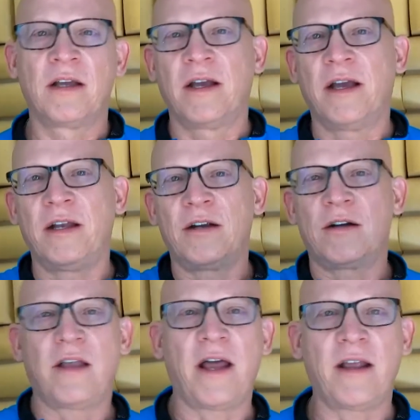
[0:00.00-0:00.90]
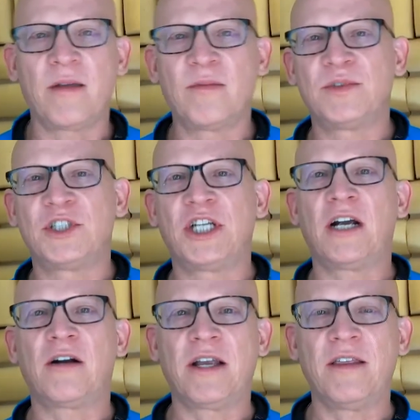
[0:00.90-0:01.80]
and you're letting them
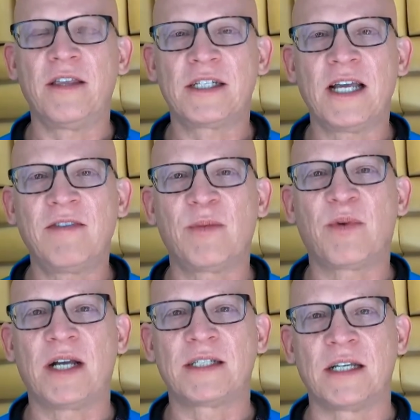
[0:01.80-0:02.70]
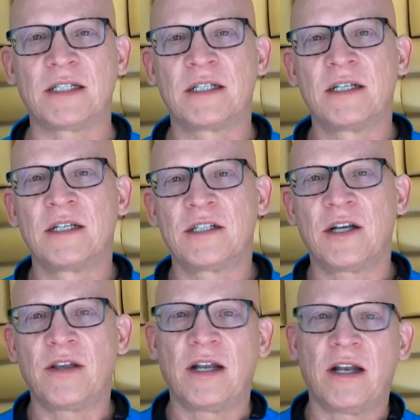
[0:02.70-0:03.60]
share in the safety process.
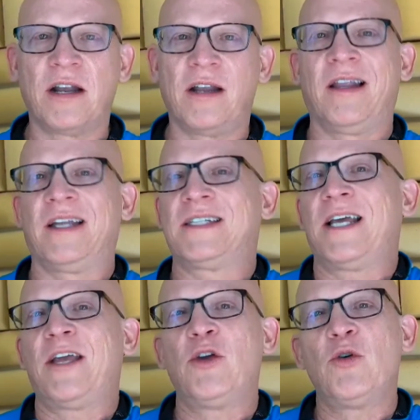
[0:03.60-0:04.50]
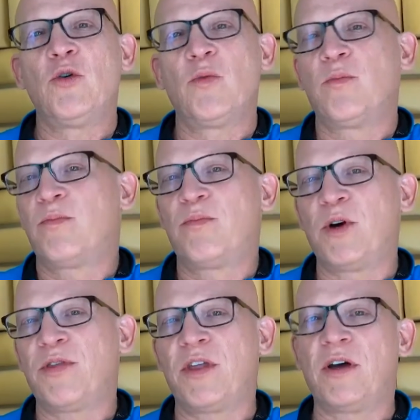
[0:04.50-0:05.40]
So that, let's say you
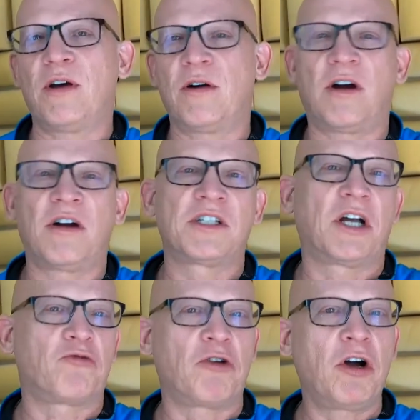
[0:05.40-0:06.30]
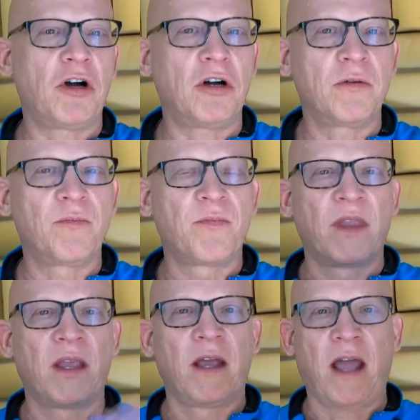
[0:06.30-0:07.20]
put the harness on wrong,
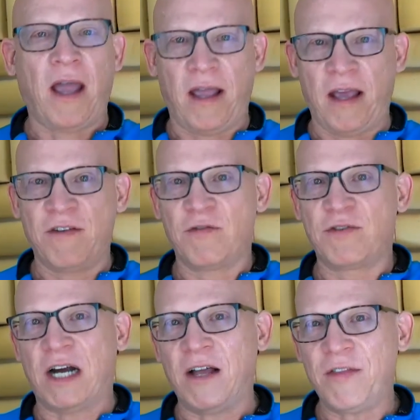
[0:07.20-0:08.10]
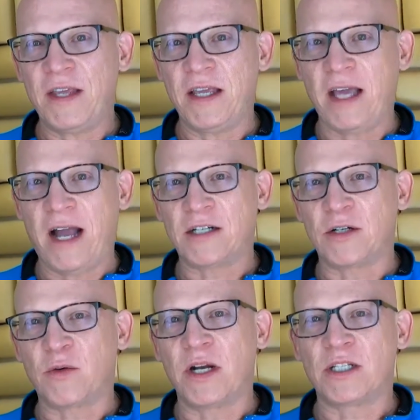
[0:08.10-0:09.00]
if you've taught the
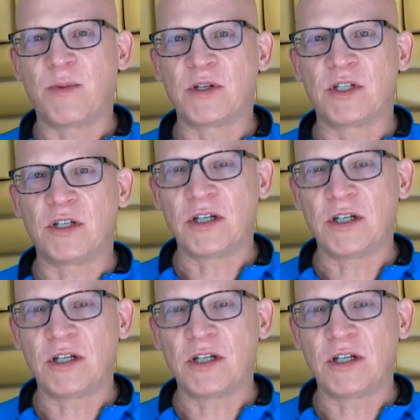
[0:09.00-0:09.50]
actor what it's supposed to look